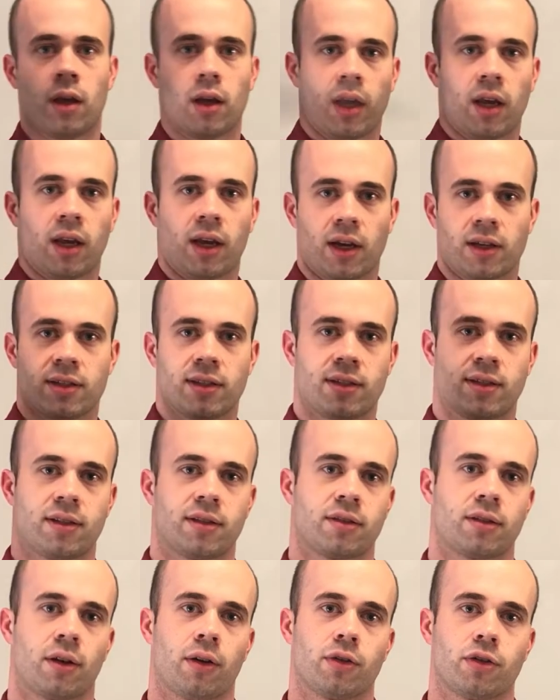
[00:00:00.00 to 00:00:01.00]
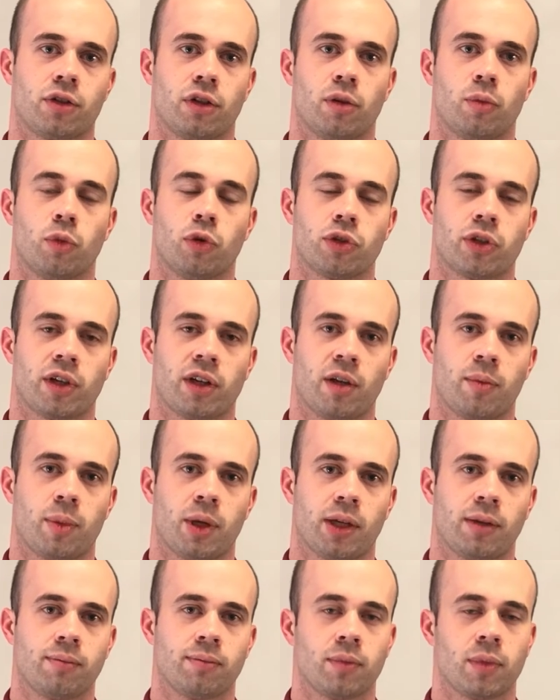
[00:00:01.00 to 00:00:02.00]
Hey guys, this is Scholar Juno Mojian
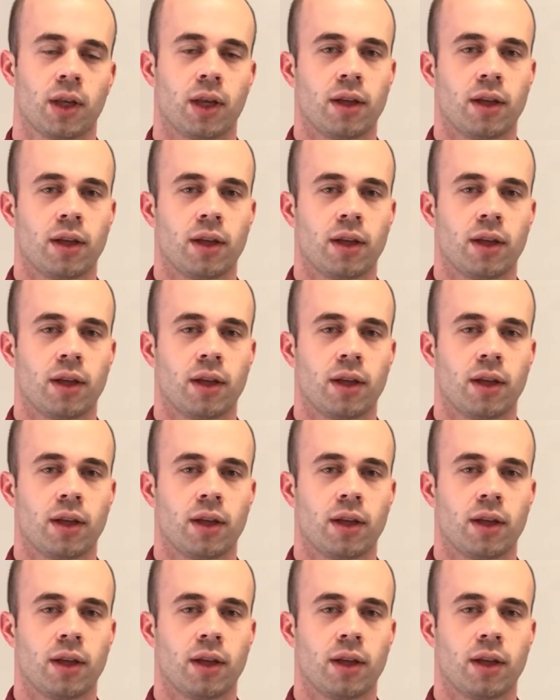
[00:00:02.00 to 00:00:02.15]
Bing.